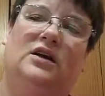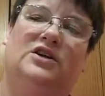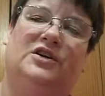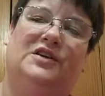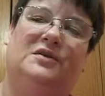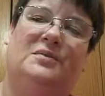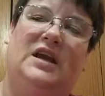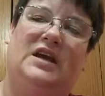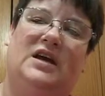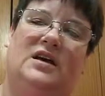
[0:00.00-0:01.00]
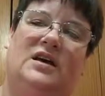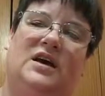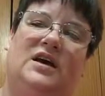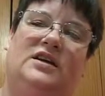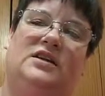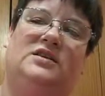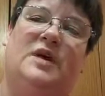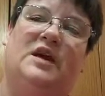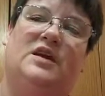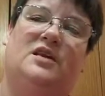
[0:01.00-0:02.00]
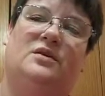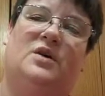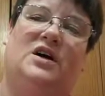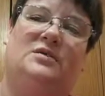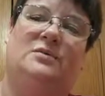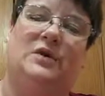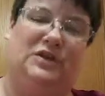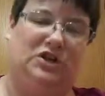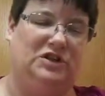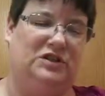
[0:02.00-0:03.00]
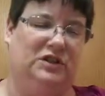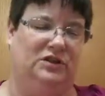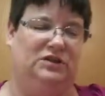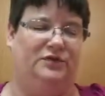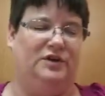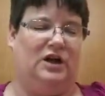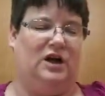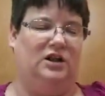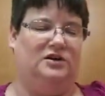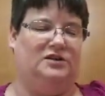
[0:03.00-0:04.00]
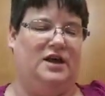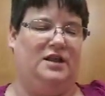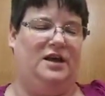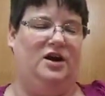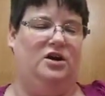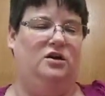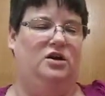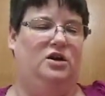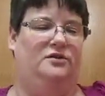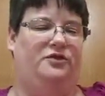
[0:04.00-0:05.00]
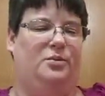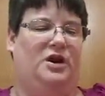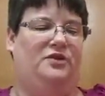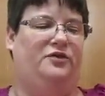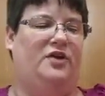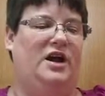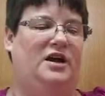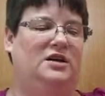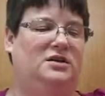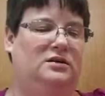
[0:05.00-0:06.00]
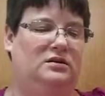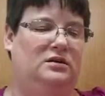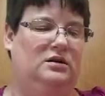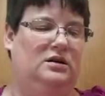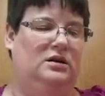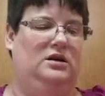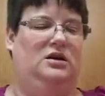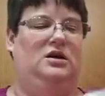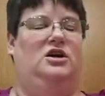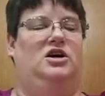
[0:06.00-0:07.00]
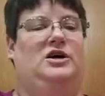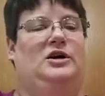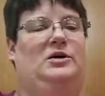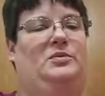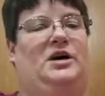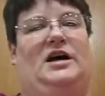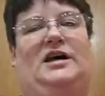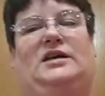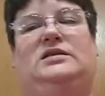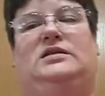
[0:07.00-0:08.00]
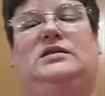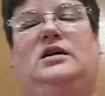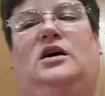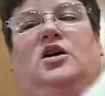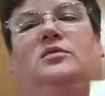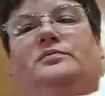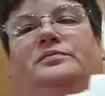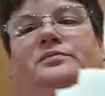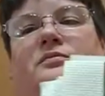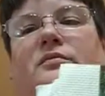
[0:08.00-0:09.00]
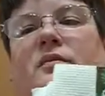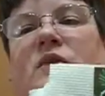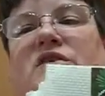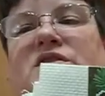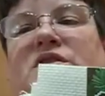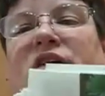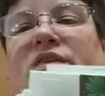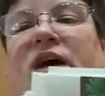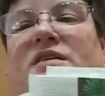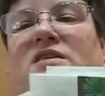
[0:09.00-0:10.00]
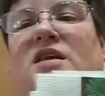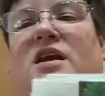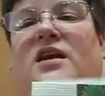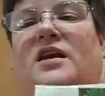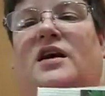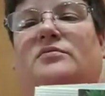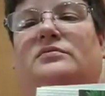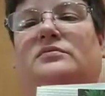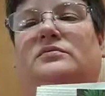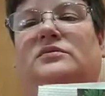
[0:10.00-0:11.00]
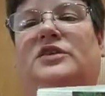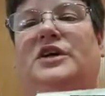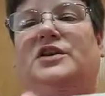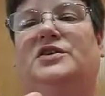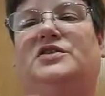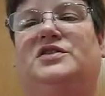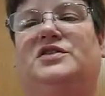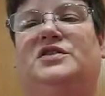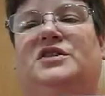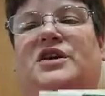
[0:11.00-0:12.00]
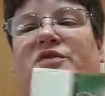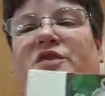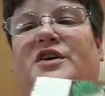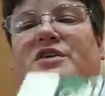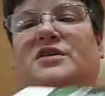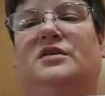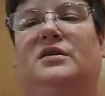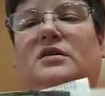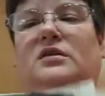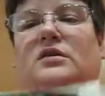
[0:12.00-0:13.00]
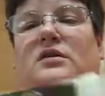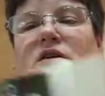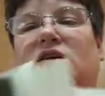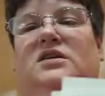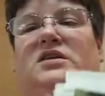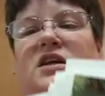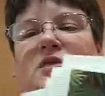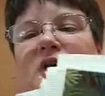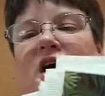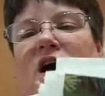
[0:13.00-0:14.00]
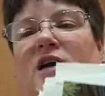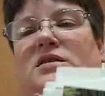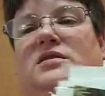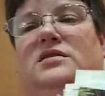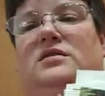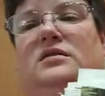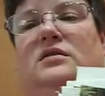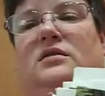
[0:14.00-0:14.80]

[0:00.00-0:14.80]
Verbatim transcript: during the mania, and I need to make another one with just little different colors on there for my friend. But um, as you see, I've had these kitted up. There's different teapots.